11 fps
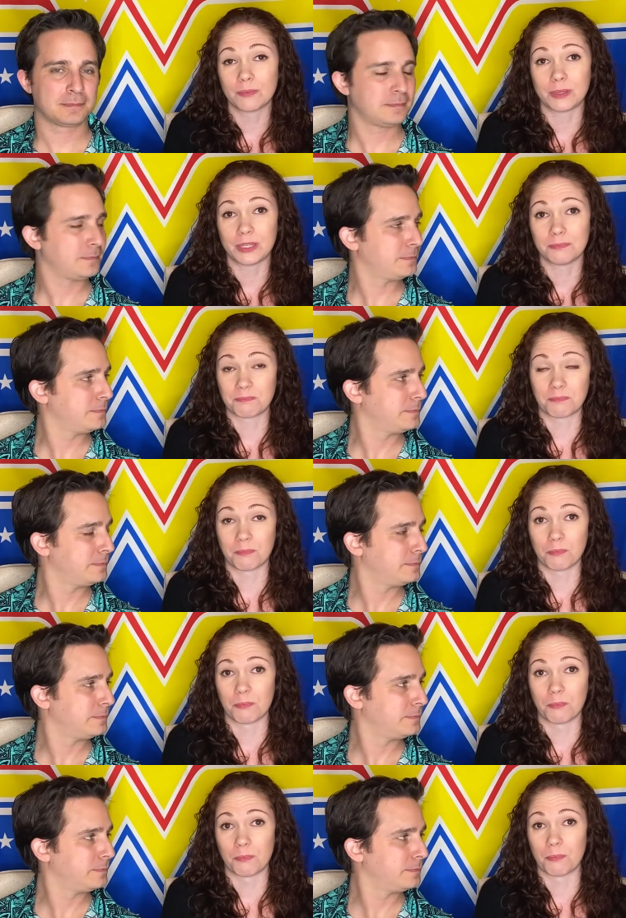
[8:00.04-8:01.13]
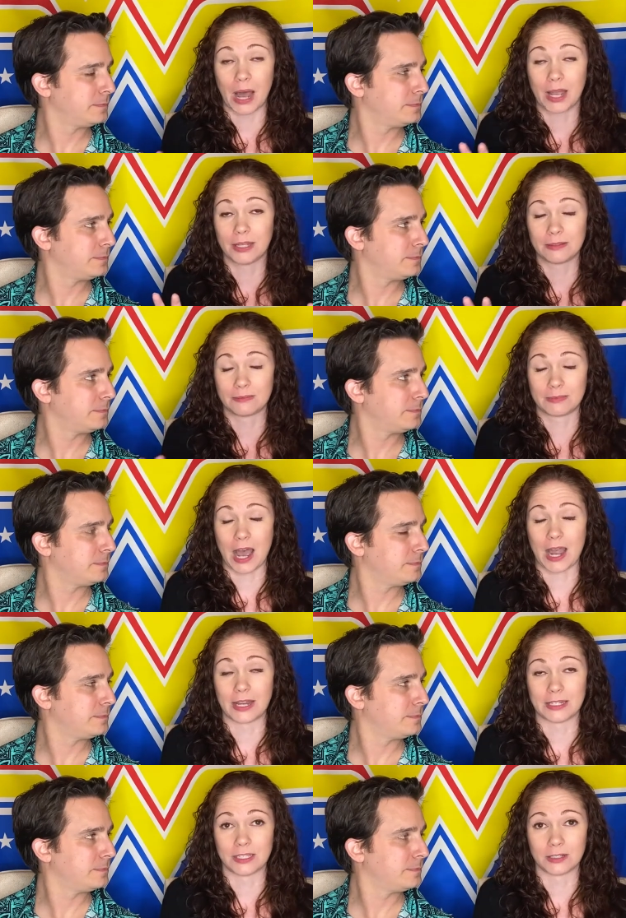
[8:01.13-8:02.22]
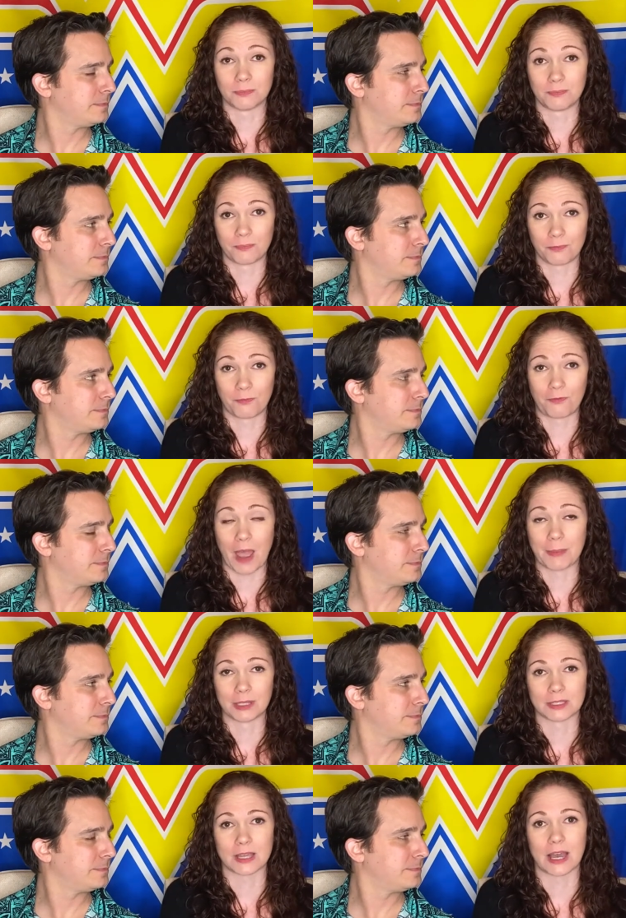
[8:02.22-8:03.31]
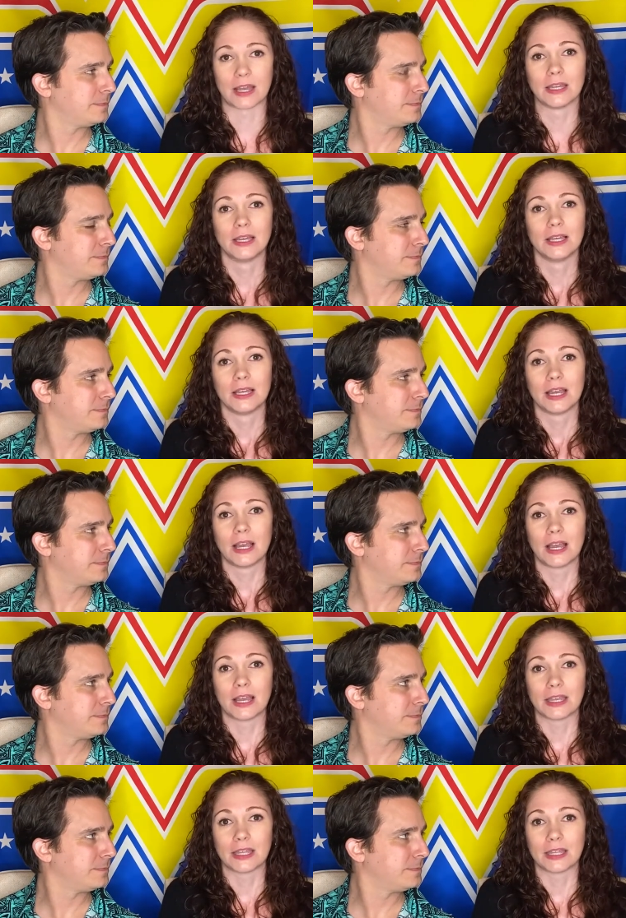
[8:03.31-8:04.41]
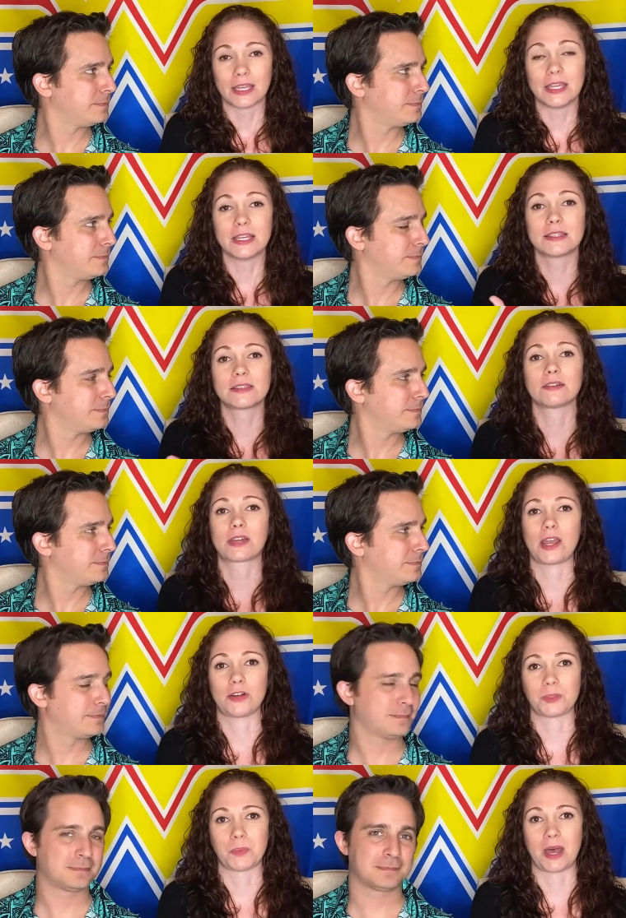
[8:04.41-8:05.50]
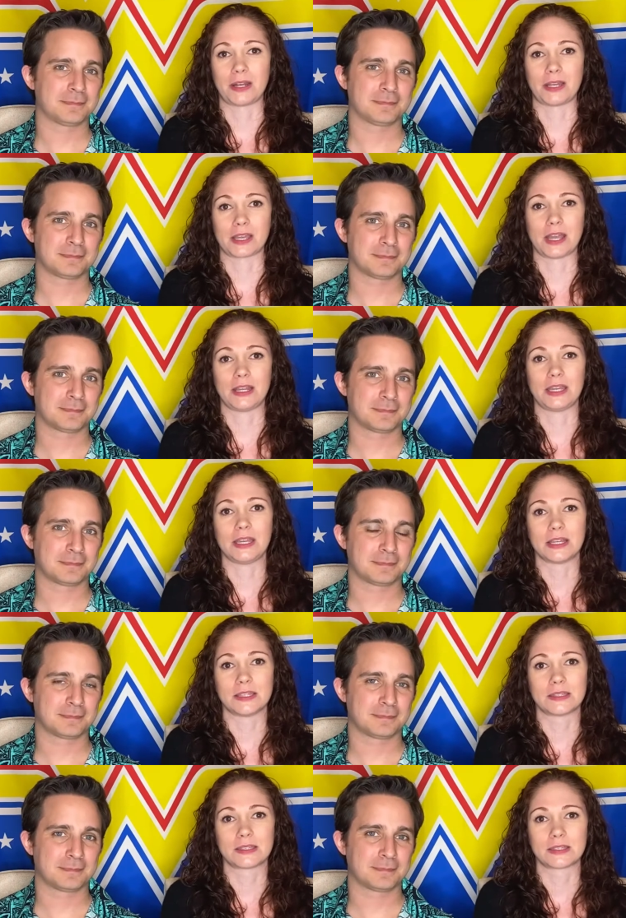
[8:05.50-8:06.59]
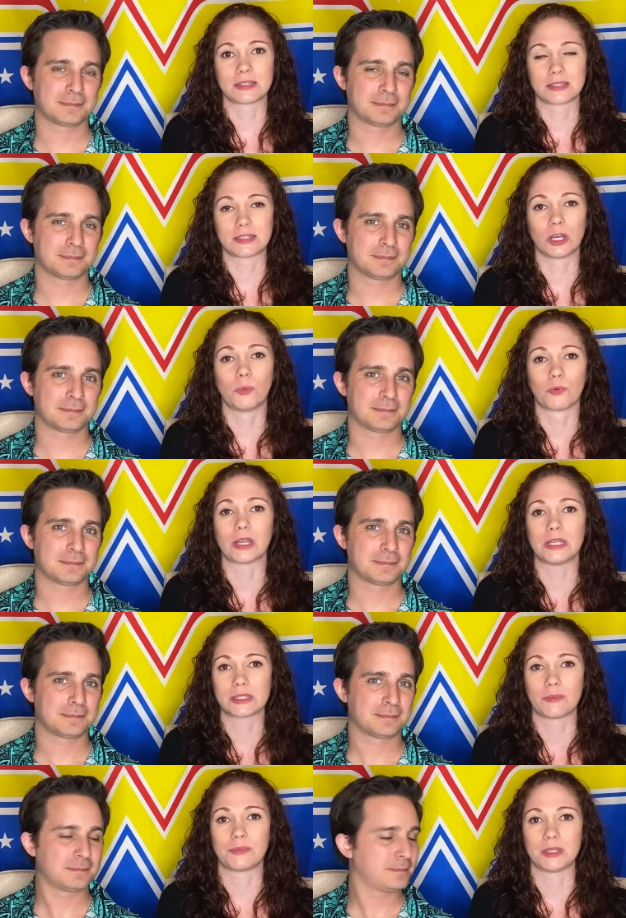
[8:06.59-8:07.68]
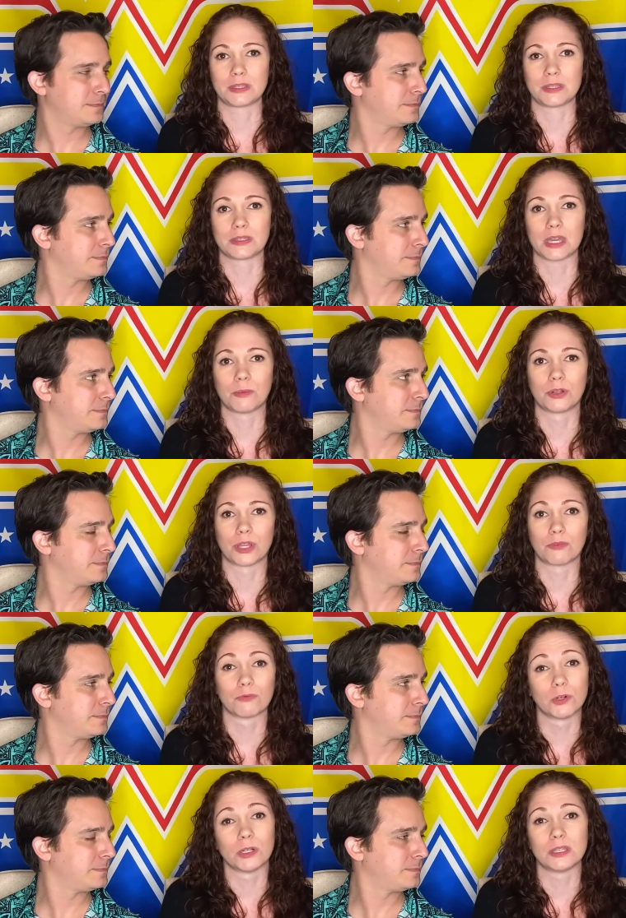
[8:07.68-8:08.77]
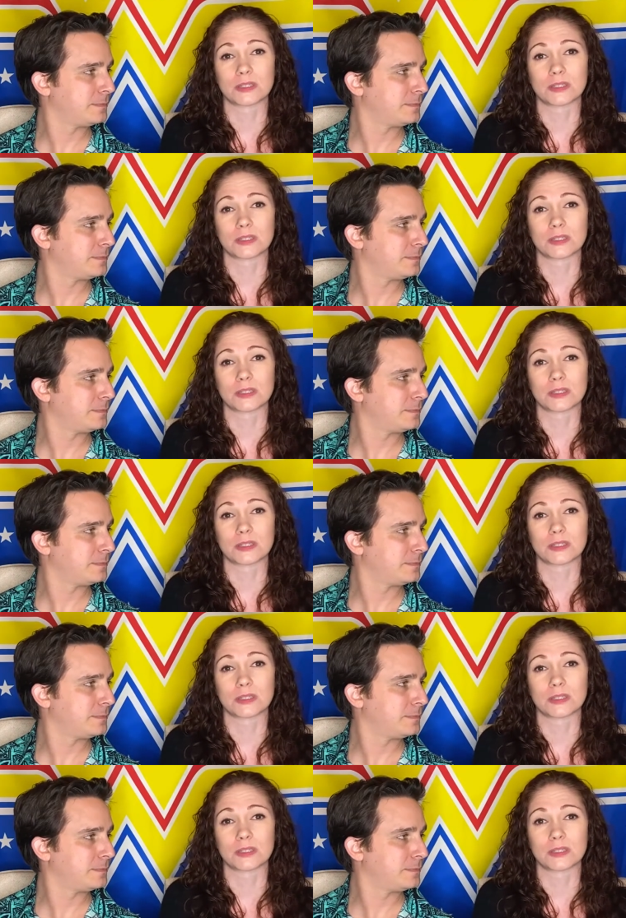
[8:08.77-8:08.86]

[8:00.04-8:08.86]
Speaker 1: be my ideal fabulous guy, he is still charismatic, and he is still bringing something to the table that rooted this